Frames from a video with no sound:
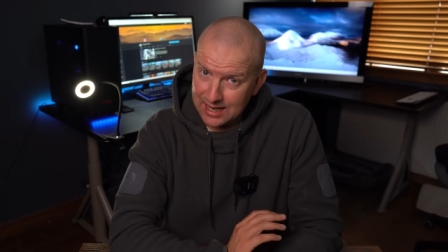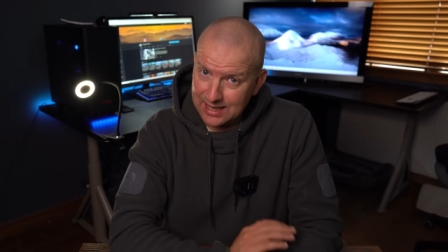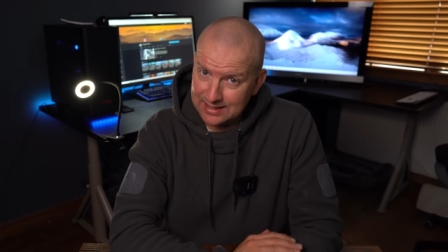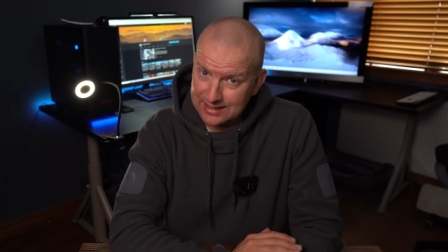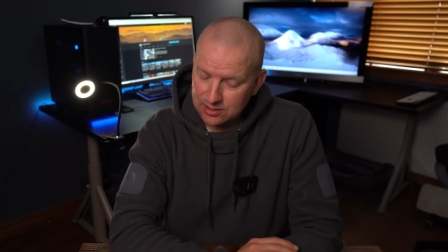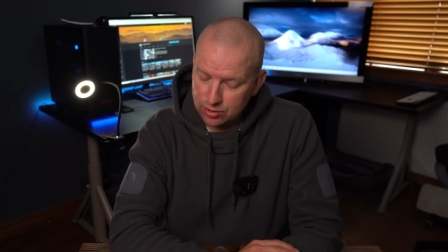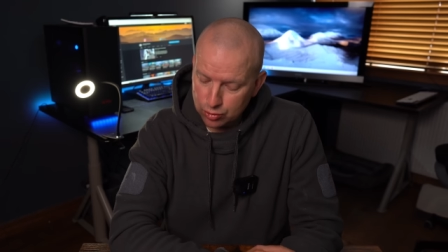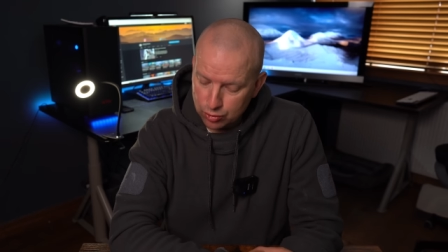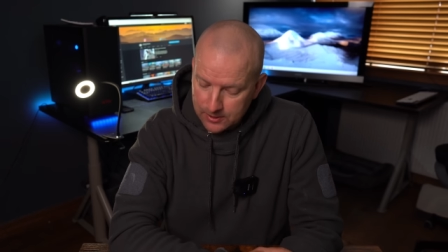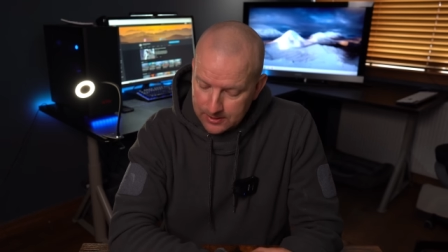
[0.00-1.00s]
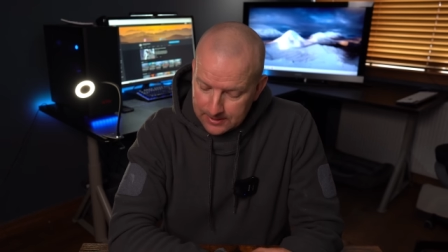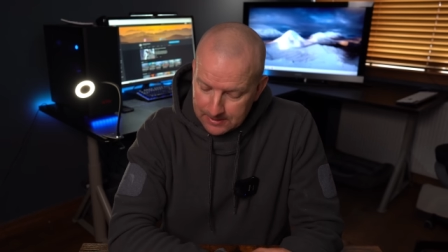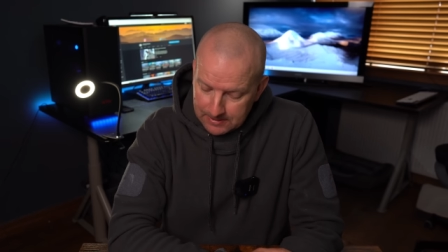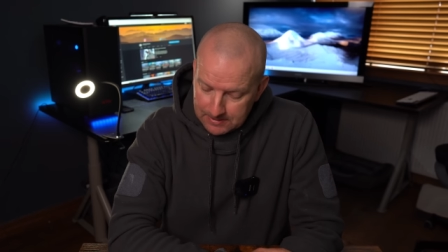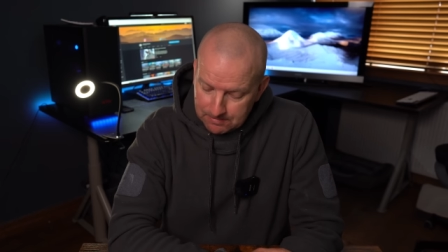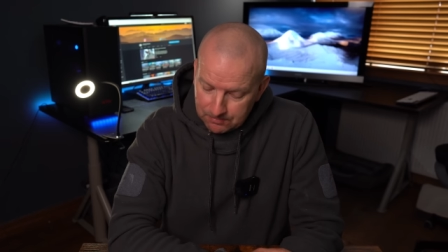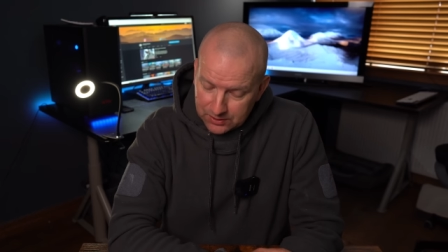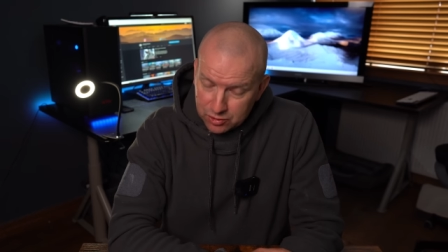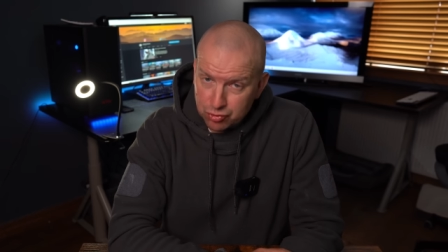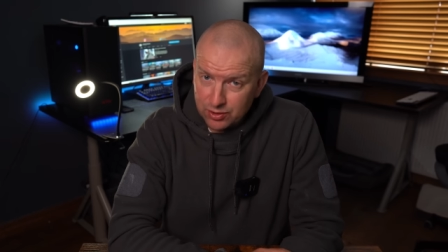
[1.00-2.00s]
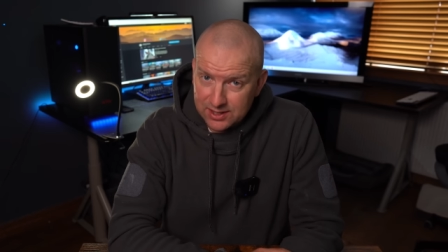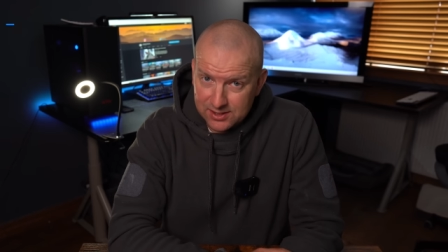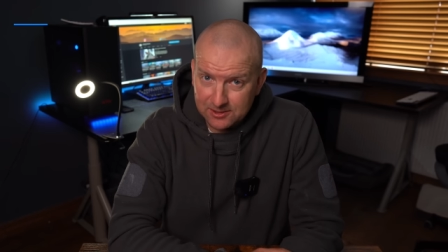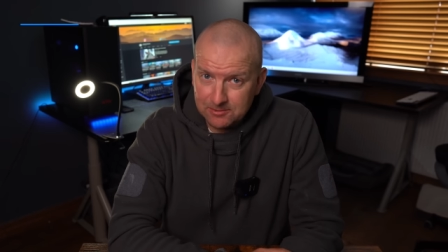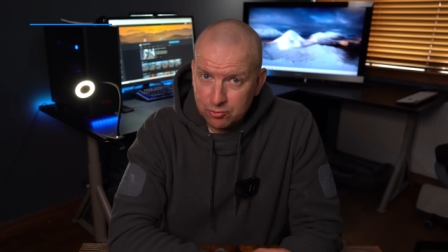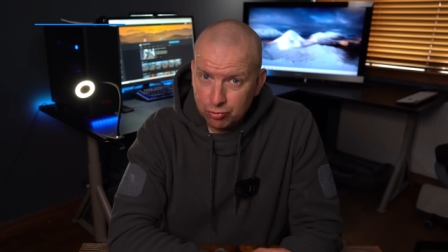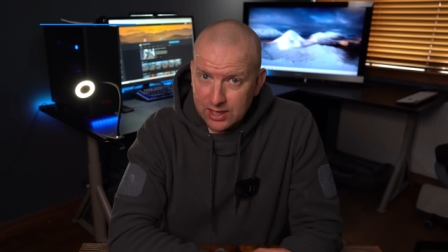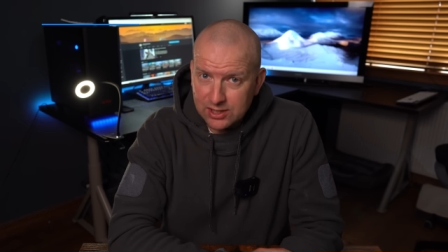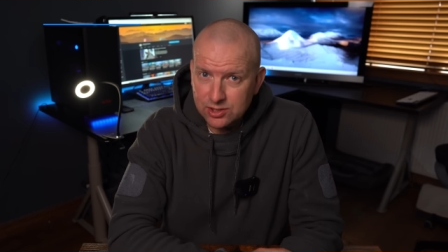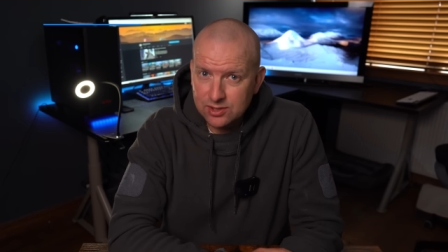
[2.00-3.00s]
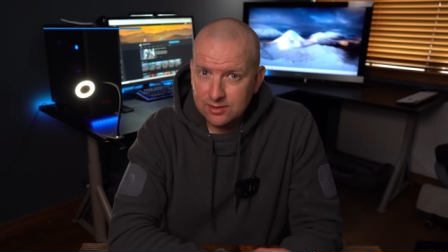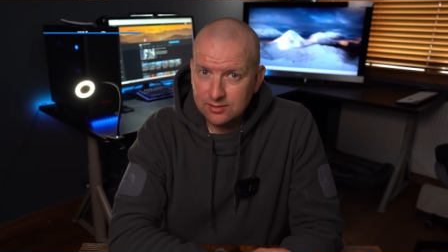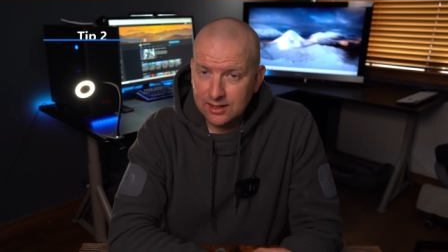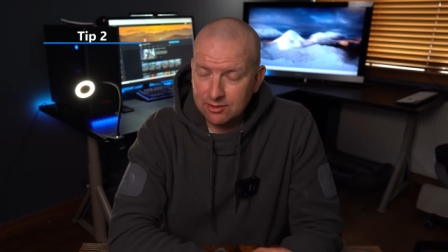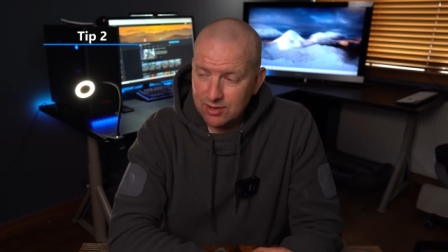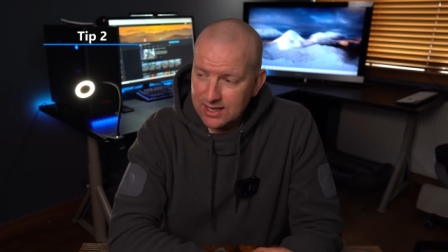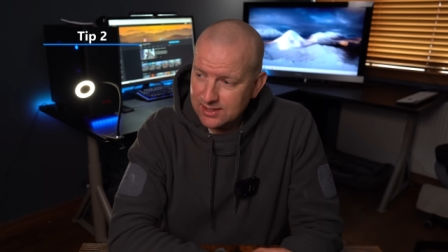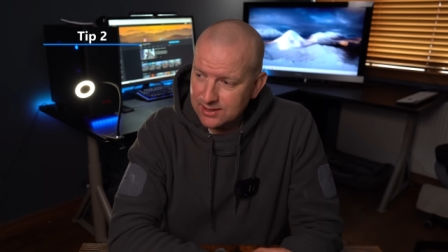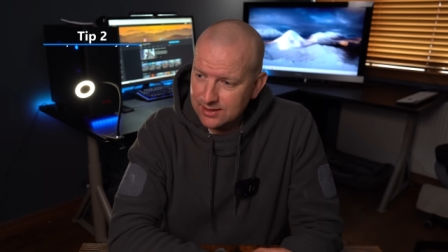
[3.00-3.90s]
I didn't do, is rest it. I rested